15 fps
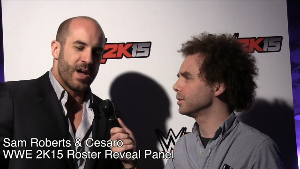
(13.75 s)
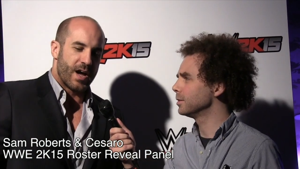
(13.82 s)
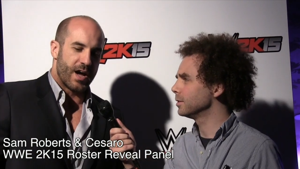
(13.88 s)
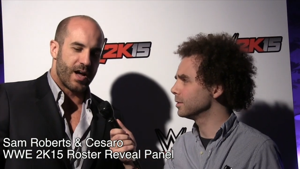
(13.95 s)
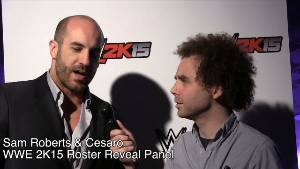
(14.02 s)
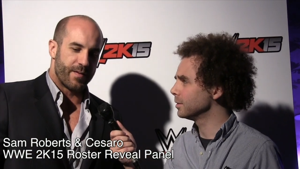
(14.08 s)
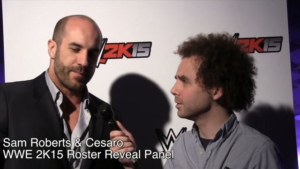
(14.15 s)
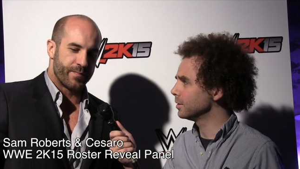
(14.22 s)

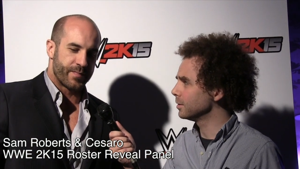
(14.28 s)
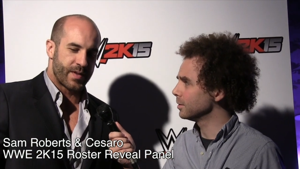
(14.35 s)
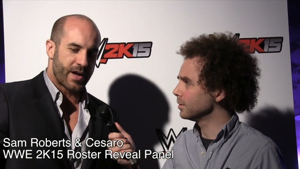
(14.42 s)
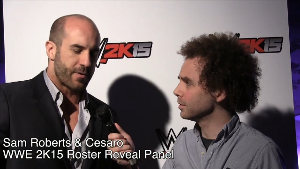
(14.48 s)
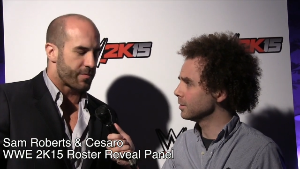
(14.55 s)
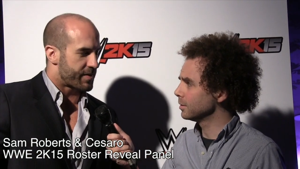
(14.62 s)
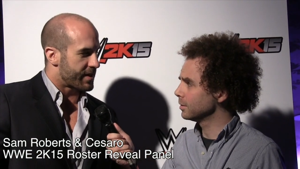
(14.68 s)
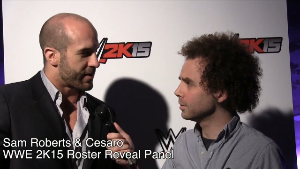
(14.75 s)
Speaker 1: I
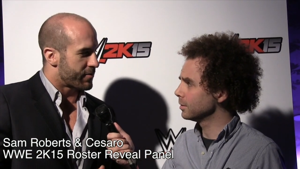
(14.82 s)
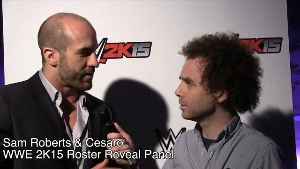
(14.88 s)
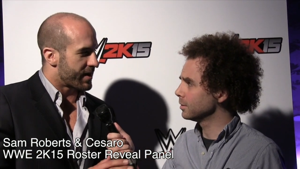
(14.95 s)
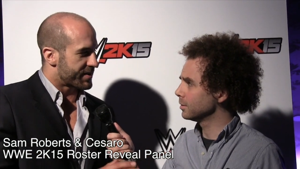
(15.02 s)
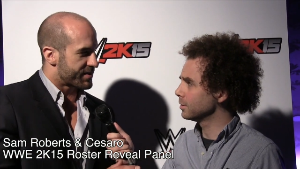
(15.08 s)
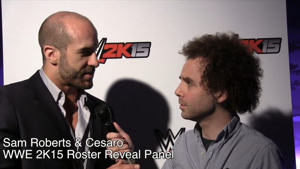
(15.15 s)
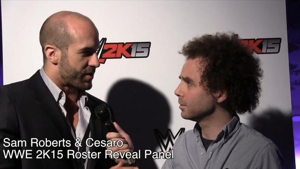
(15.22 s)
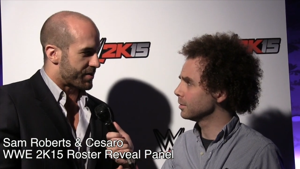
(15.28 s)
don't think you
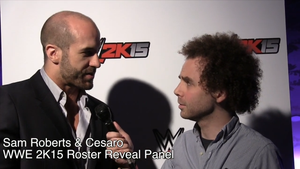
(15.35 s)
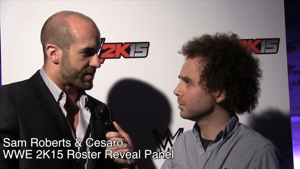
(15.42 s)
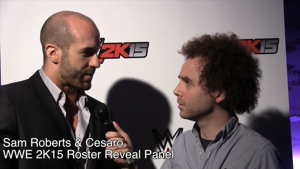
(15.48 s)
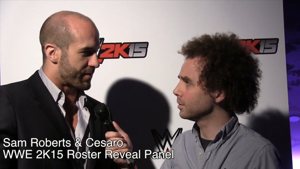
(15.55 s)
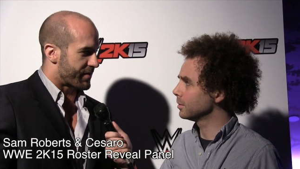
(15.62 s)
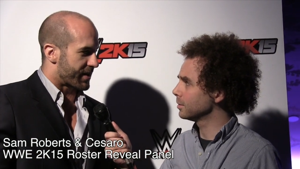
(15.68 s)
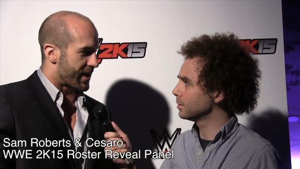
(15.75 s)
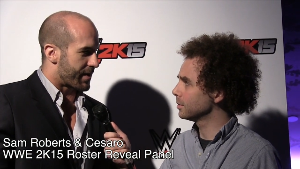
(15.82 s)
guys saw
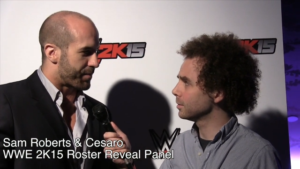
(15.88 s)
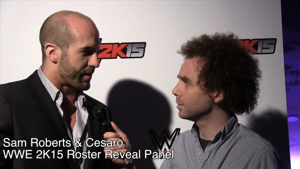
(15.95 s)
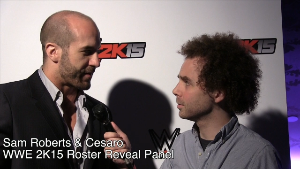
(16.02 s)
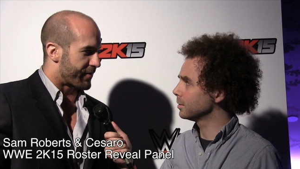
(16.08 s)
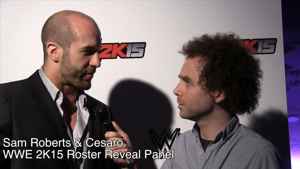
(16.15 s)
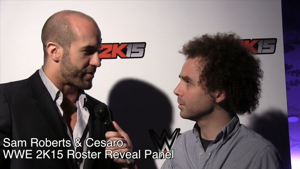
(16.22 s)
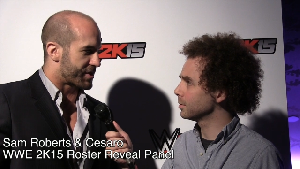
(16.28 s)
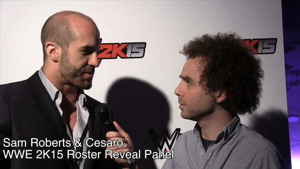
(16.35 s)
some of the
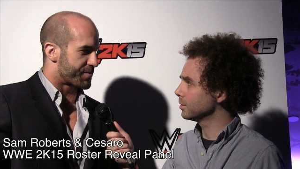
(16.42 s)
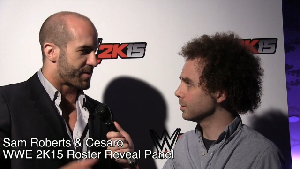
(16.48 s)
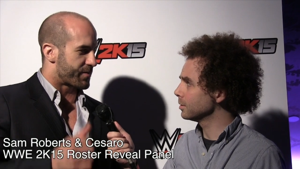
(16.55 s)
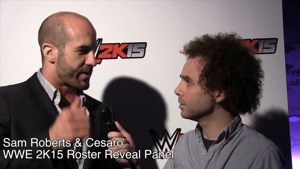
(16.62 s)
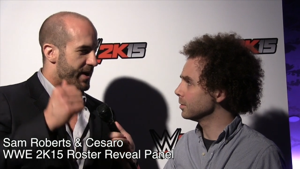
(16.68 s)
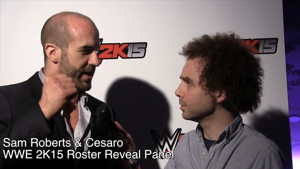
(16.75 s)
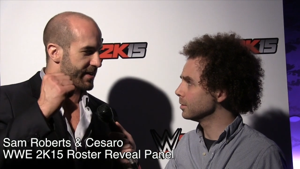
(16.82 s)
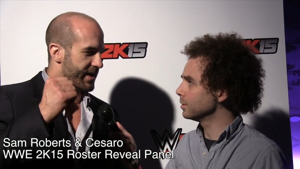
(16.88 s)
gameplay footage, but
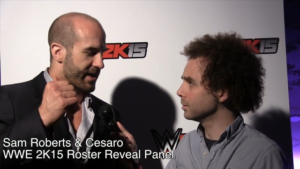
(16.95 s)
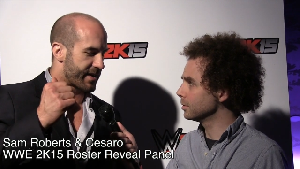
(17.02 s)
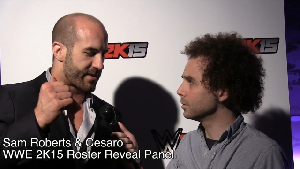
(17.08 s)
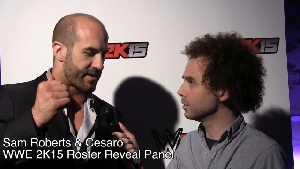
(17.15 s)
we had